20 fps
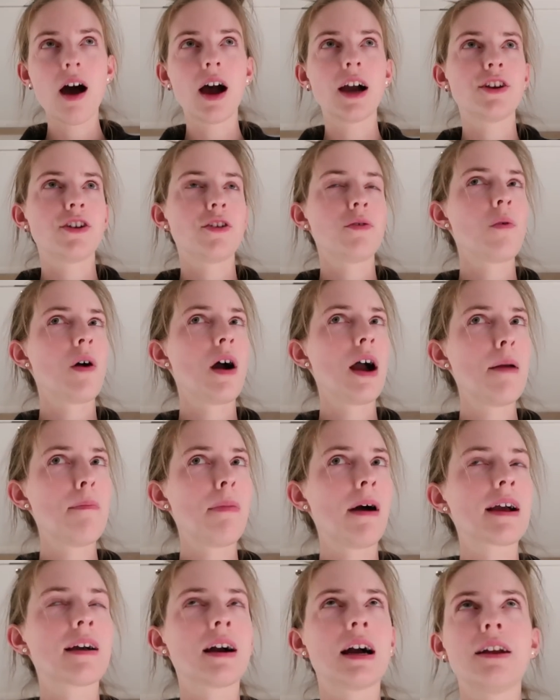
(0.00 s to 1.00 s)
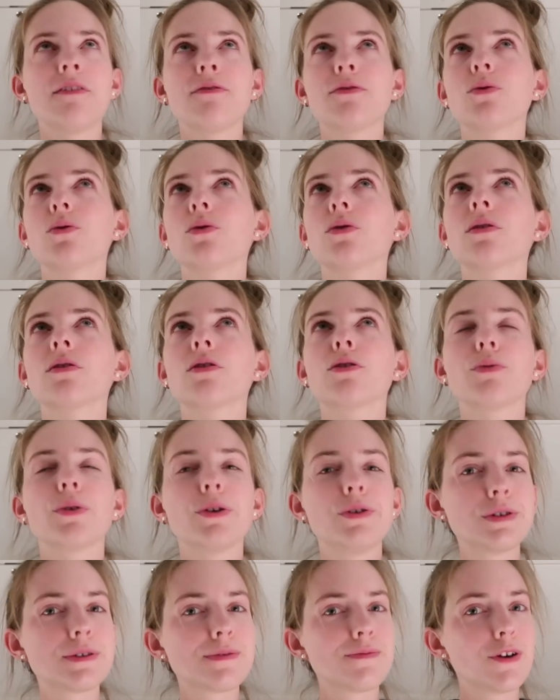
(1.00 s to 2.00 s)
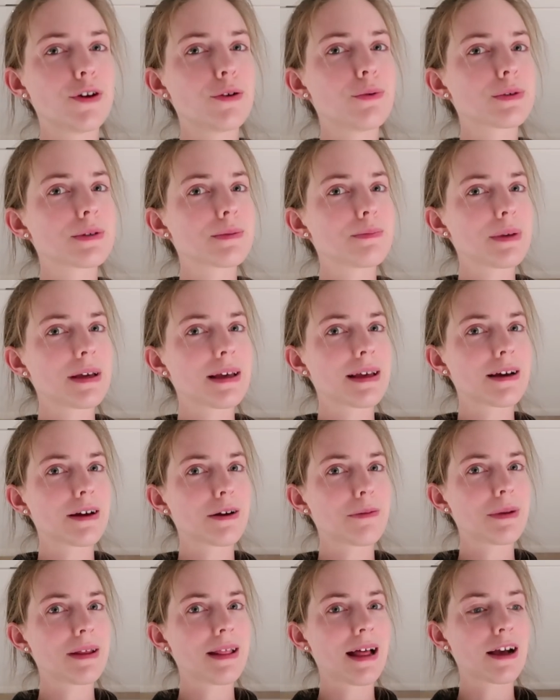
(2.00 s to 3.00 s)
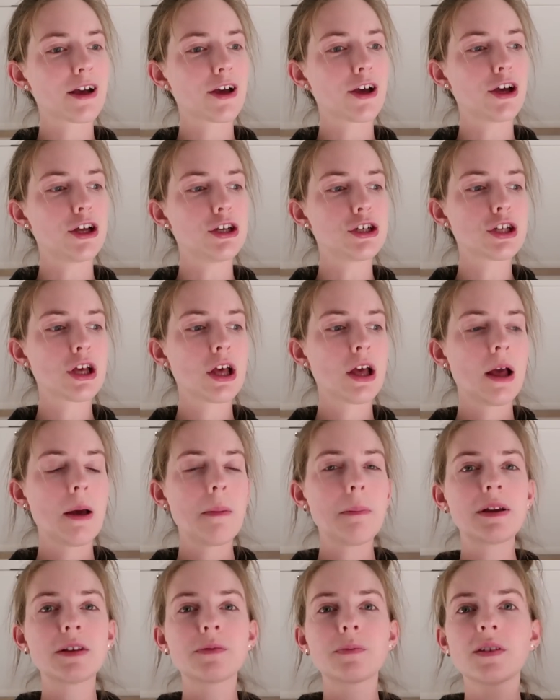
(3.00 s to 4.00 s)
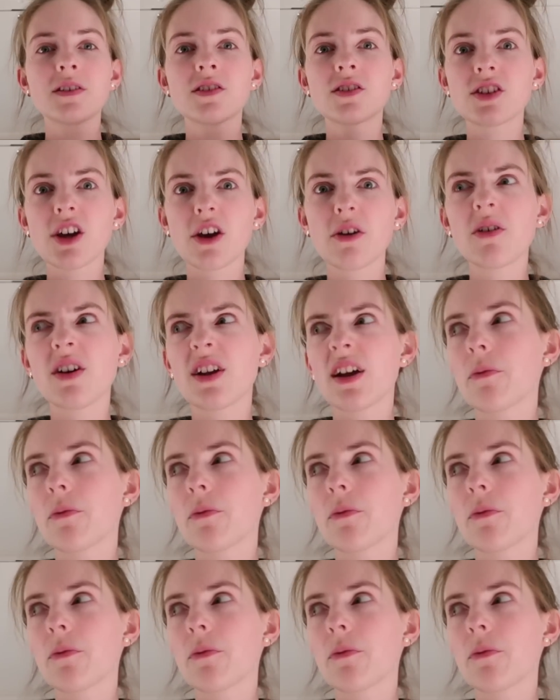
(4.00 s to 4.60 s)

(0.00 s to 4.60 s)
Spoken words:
I don't know why, but I kind of thought cruise food wasn't going to be that good, but it's been so good.